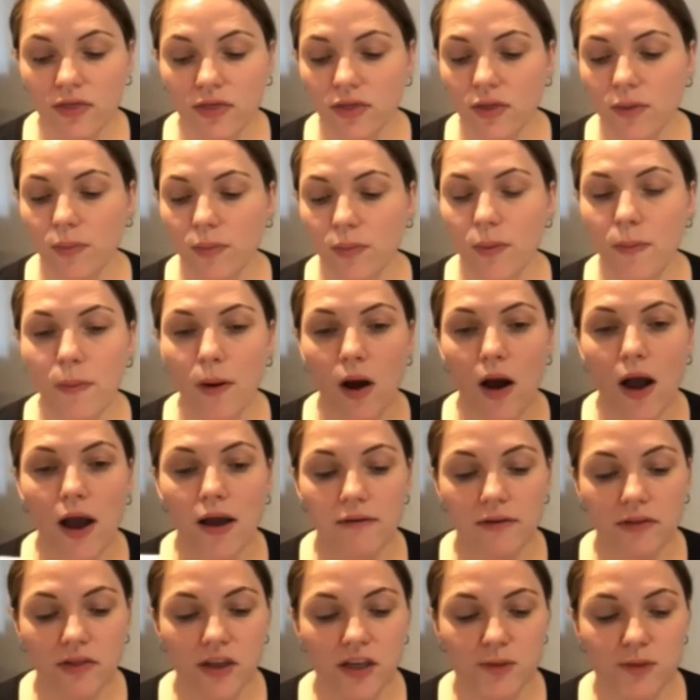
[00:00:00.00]
the papaya
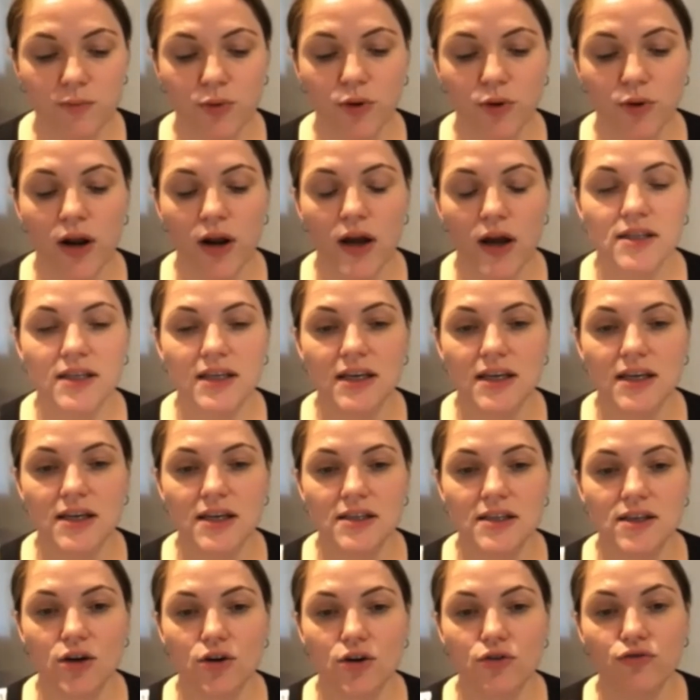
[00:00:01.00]
in this product
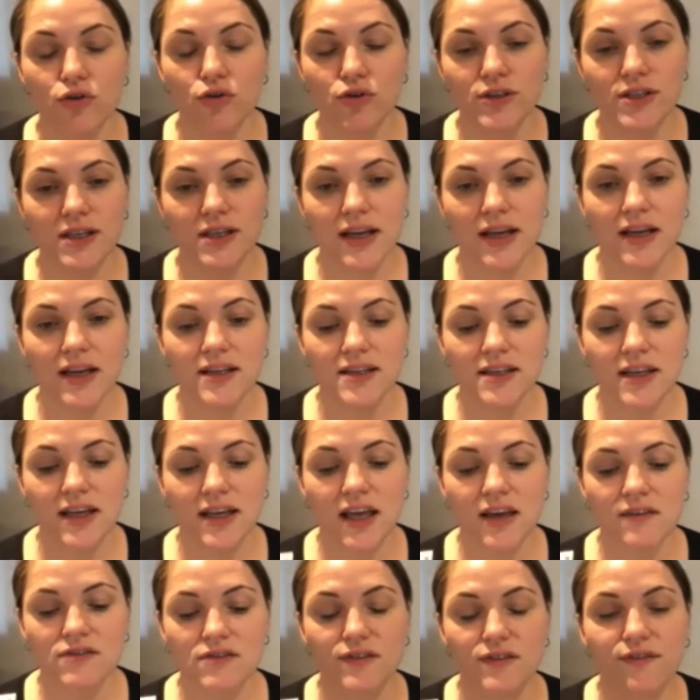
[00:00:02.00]
is cross-linked and
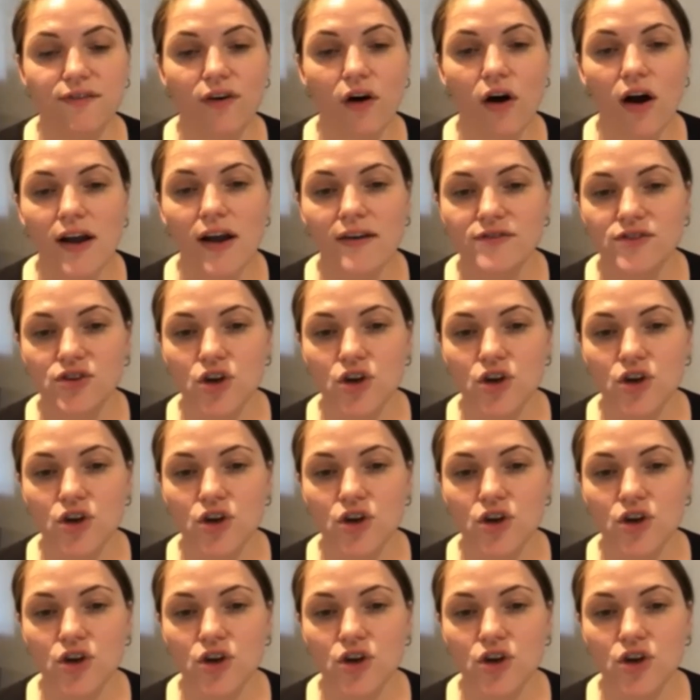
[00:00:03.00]
gives 5